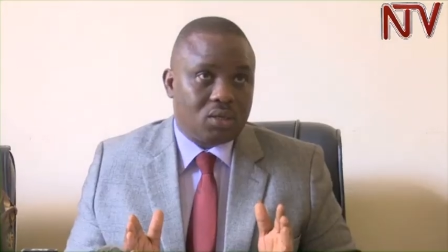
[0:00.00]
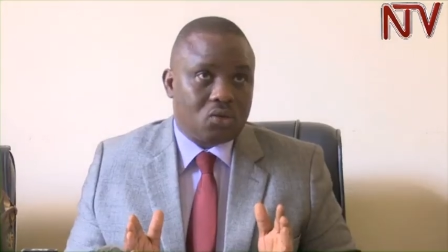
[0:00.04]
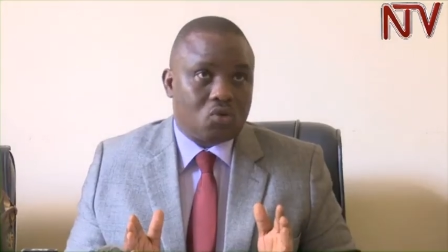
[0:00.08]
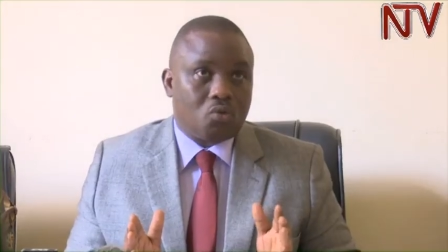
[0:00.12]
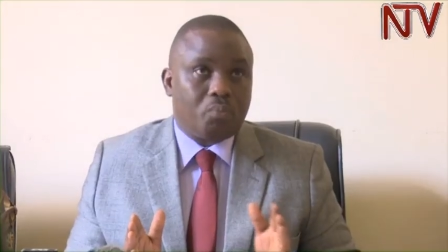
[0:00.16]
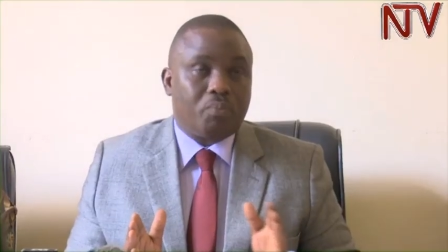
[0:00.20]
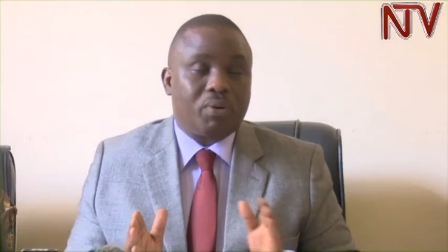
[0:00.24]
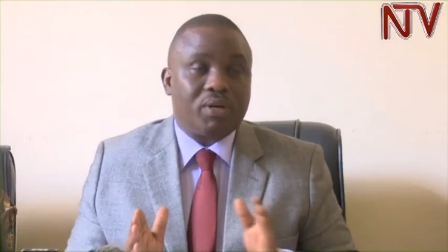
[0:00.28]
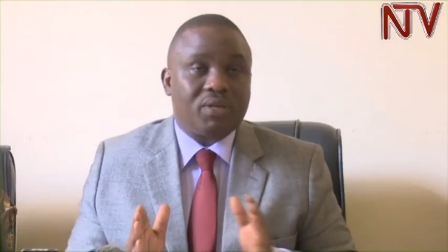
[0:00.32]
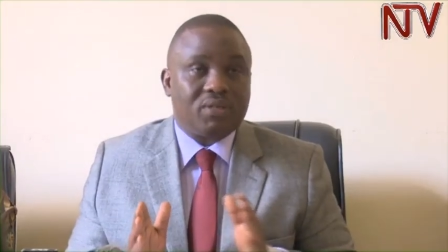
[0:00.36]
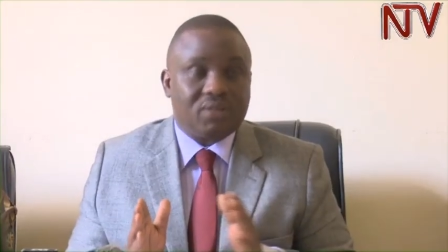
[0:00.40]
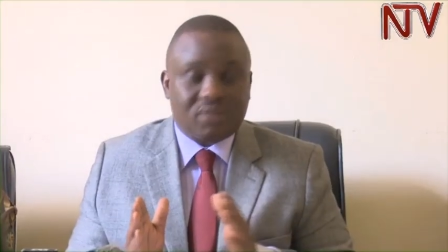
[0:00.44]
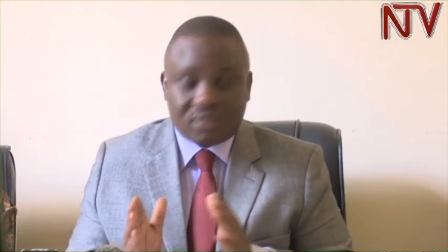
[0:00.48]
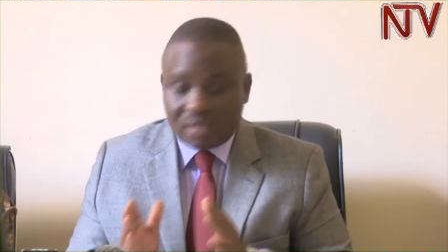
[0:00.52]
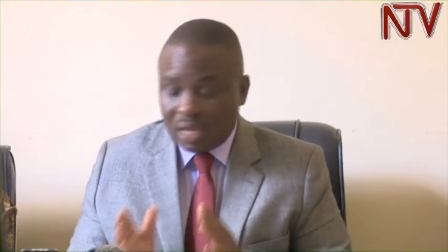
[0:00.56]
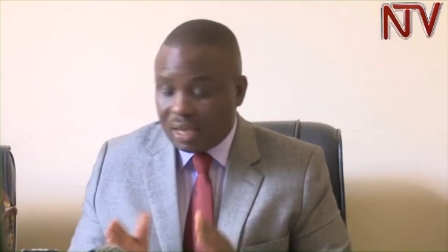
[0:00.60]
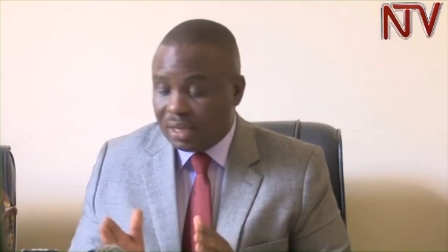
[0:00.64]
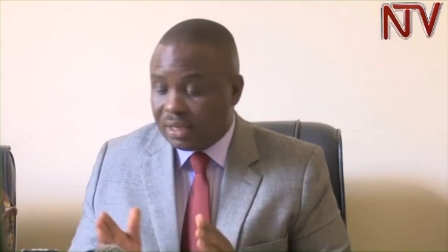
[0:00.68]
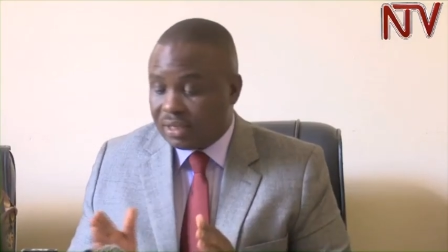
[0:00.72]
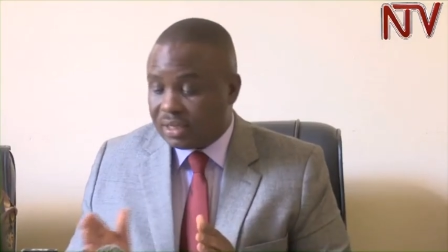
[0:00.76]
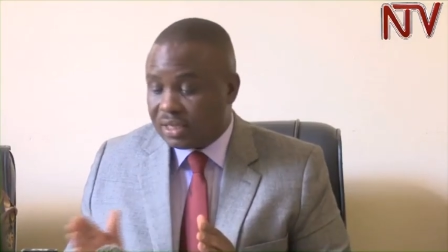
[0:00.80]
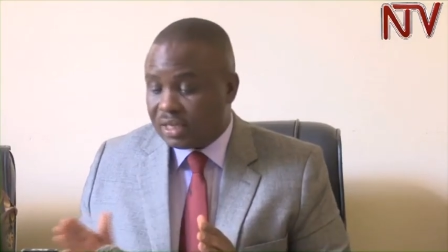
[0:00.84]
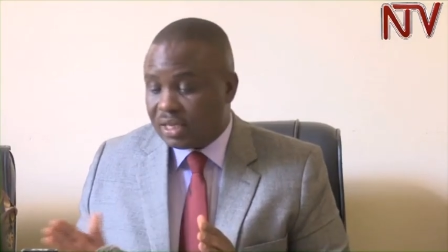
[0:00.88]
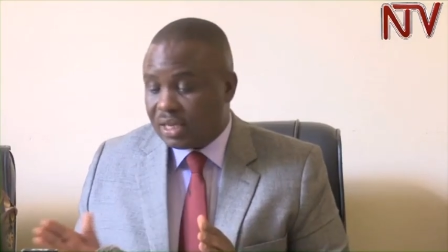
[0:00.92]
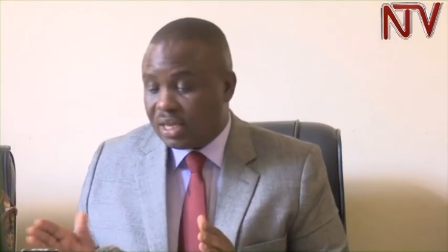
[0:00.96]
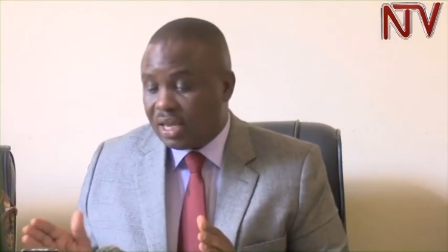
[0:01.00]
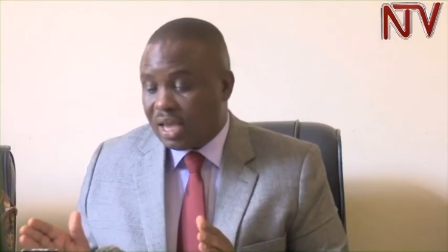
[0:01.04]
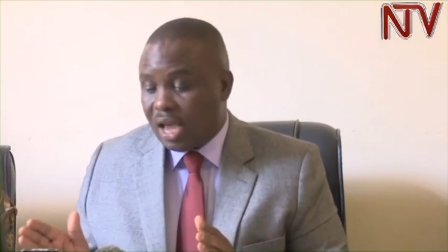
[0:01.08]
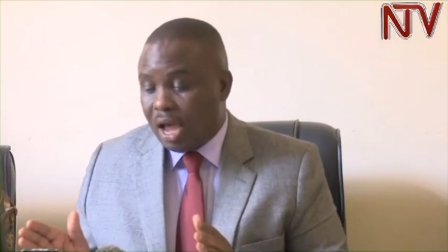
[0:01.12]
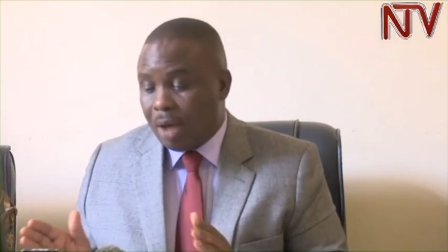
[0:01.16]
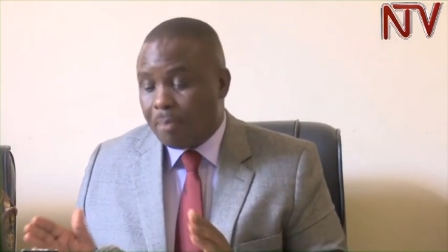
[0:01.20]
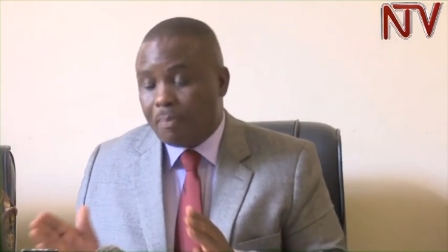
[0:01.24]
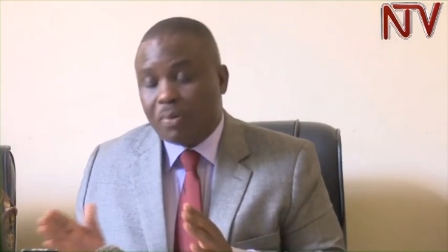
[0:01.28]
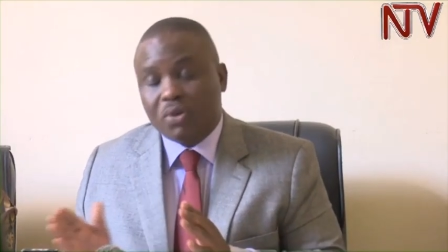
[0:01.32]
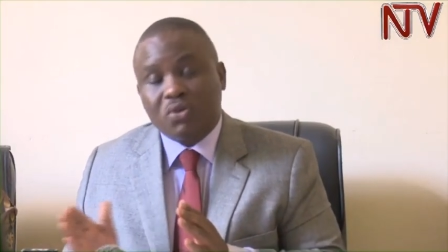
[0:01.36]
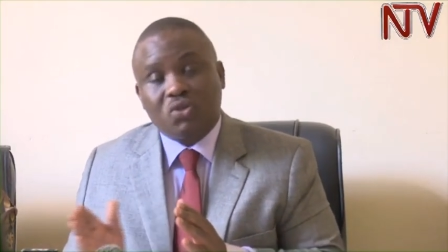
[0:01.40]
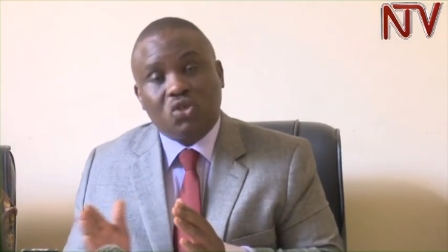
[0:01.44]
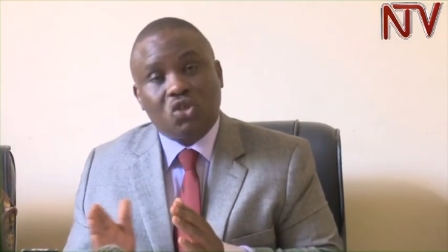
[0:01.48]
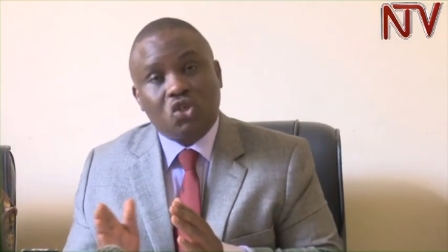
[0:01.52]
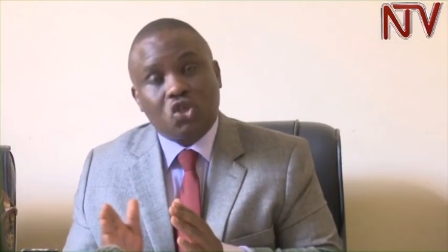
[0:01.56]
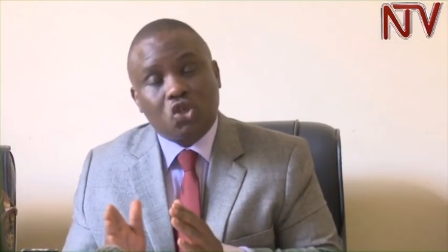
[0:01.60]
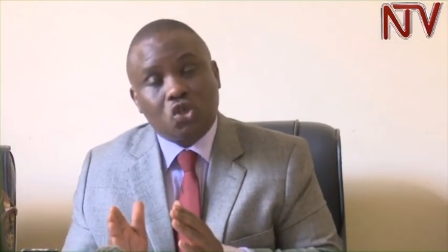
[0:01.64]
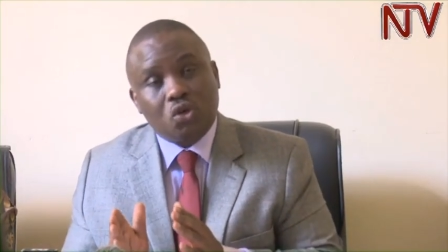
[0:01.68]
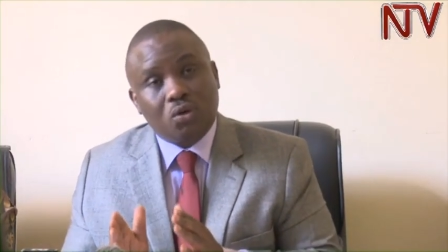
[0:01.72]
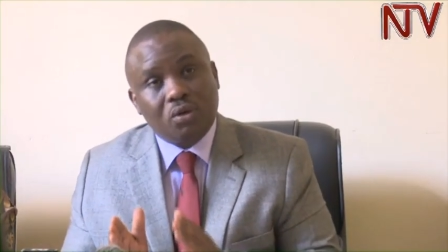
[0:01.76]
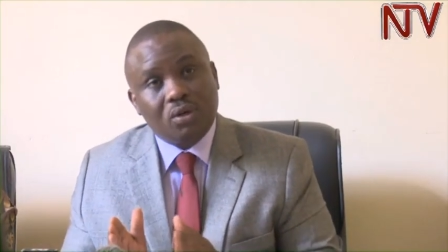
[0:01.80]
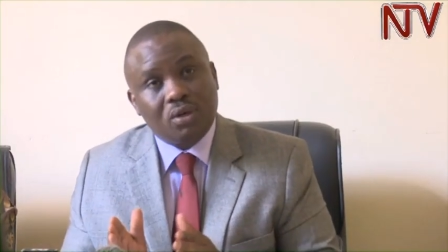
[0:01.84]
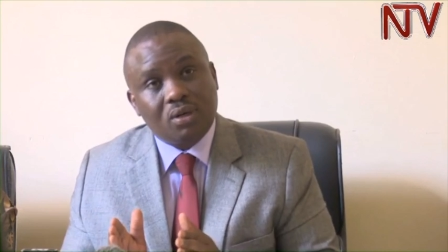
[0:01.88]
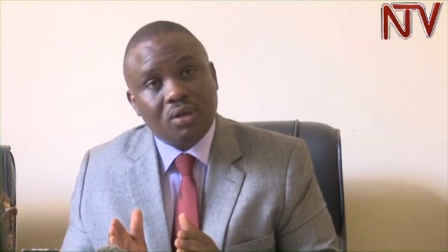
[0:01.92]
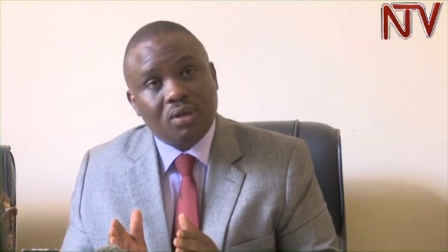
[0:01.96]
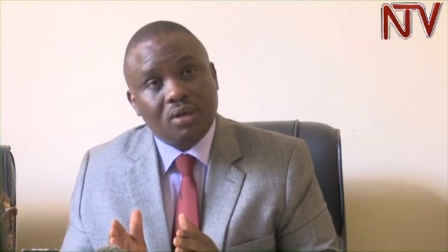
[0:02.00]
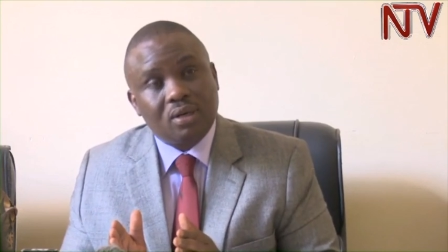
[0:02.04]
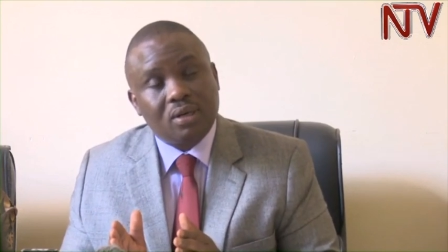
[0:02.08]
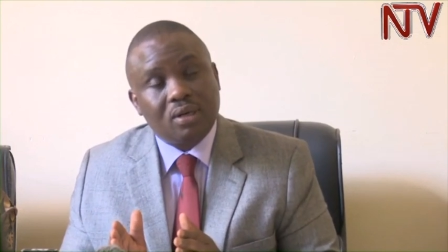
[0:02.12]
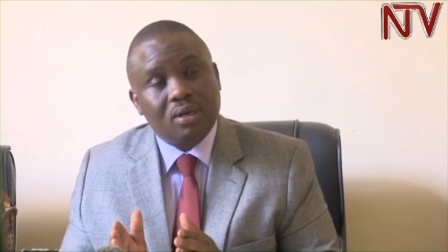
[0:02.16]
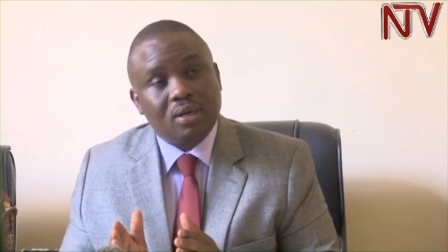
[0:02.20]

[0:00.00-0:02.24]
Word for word: to present her position.